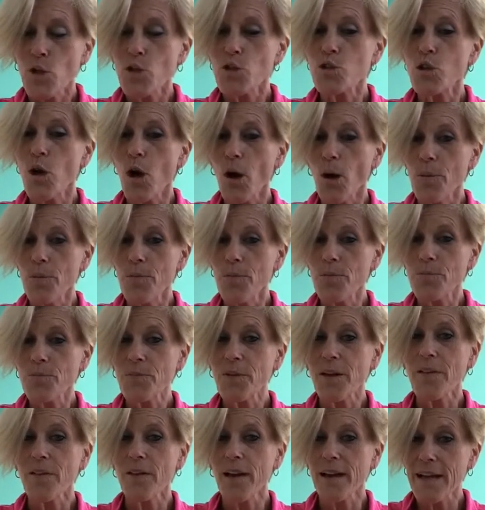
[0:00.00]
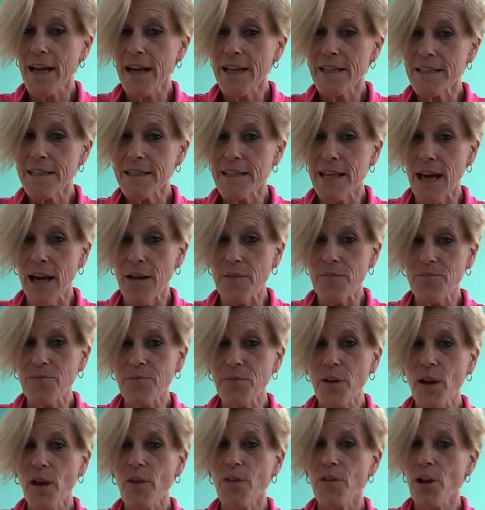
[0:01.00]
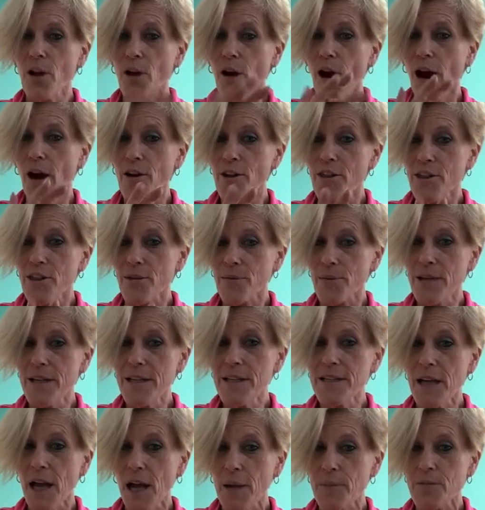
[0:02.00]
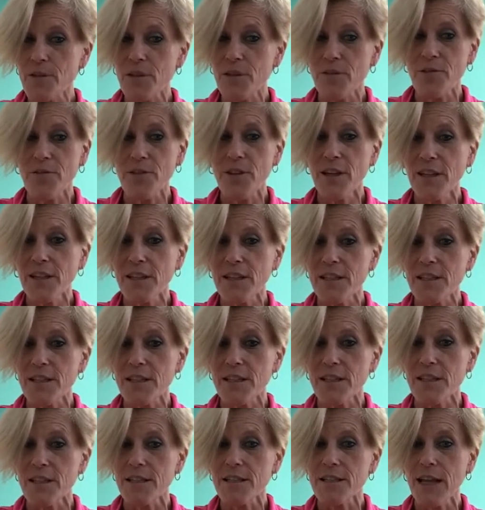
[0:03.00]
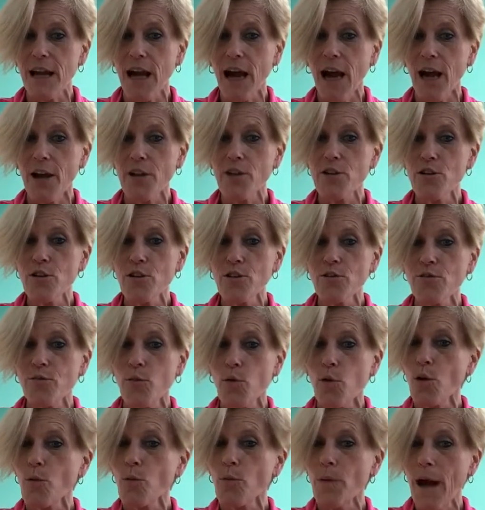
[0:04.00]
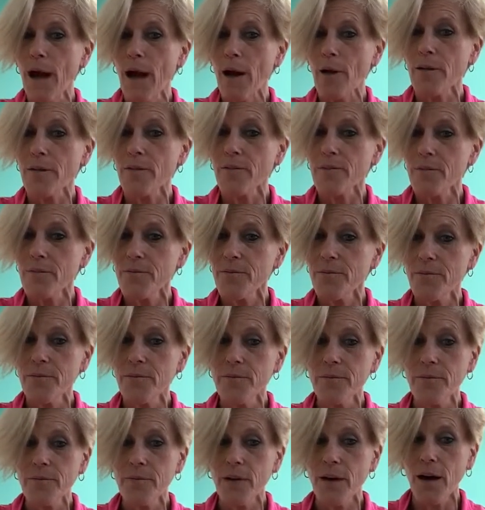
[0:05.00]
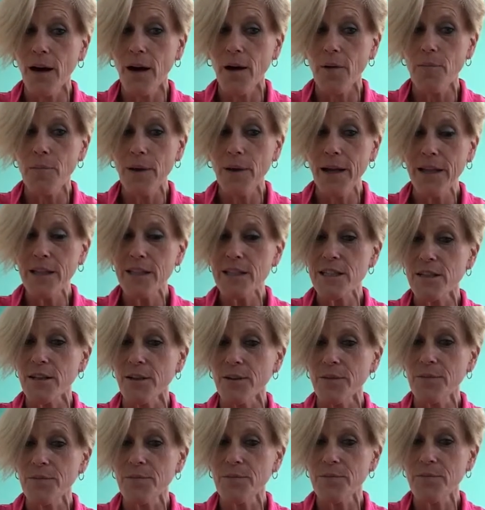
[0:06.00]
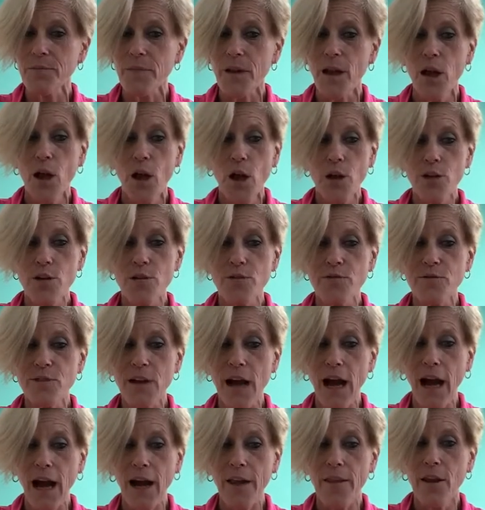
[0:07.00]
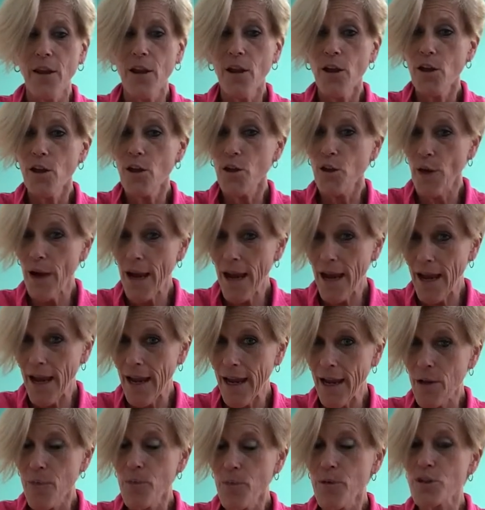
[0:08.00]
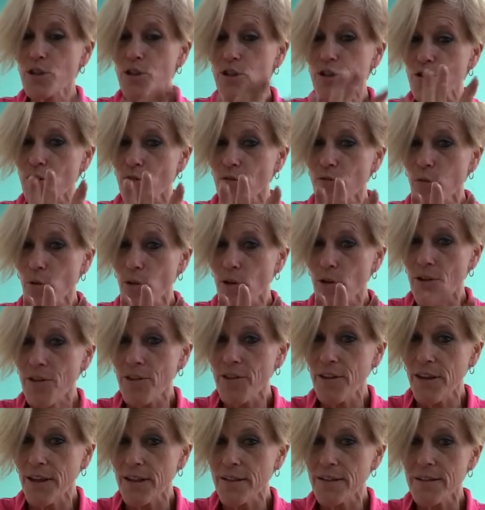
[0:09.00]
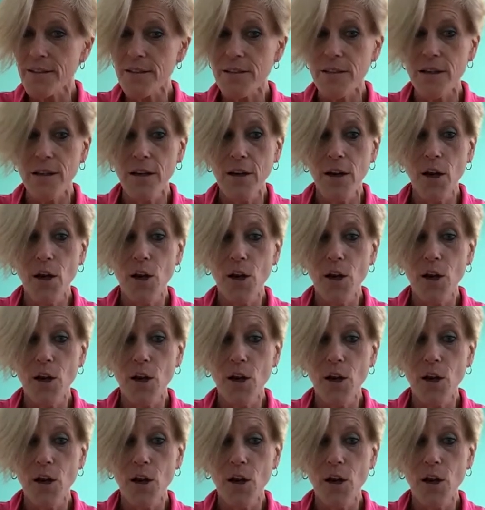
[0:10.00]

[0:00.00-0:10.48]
So, like I said, there are 3 types of thicknesses on your 4 round bands here. You've got your A, which is your 4 thins.